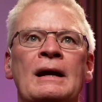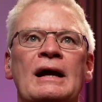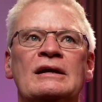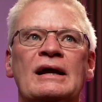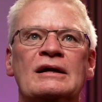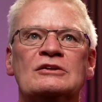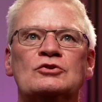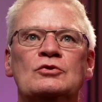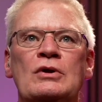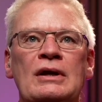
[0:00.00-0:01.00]
And
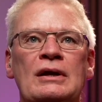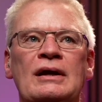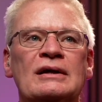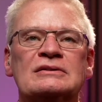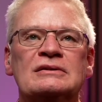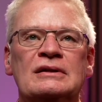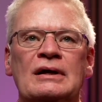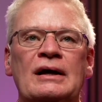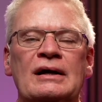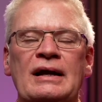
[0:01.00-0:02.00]
it's,
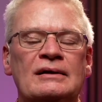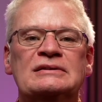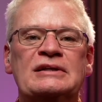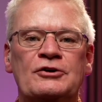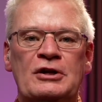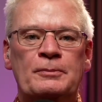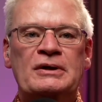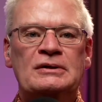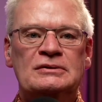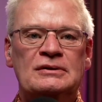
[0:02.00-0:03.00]
again,
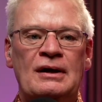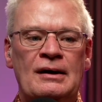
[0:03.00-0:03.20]
serendipitous,